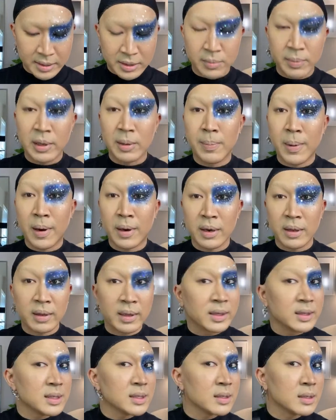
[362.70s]
to be a part of
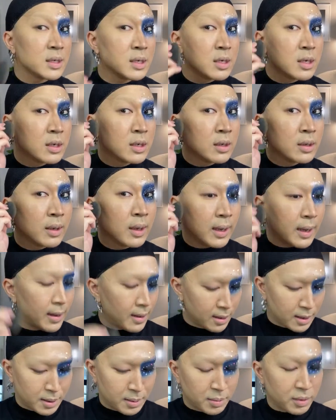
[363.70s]
this.
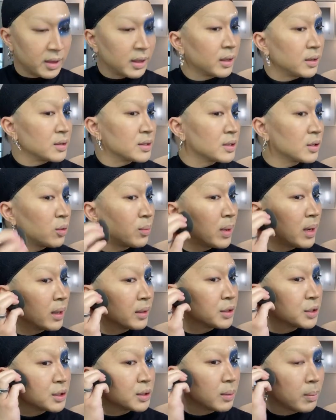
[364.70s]
Thank you so
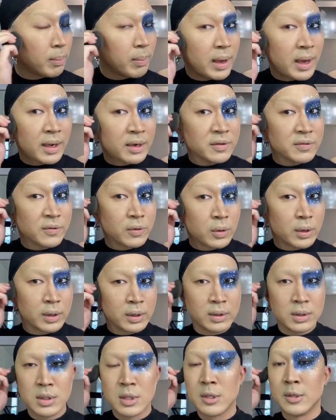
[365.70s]
much, Mac,
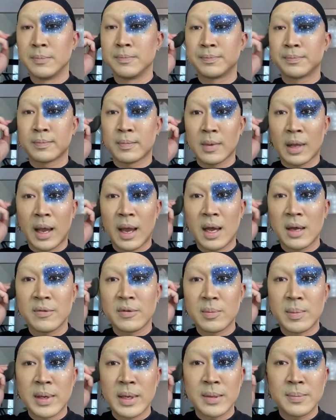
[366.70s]
for
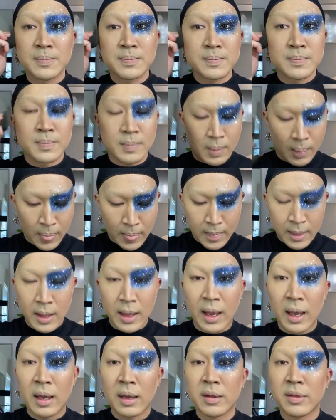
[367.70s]
having me,
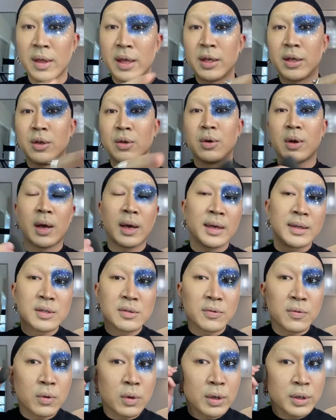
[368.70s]
and thank you guys
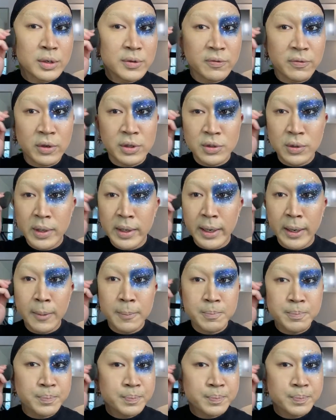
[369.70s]
for joining.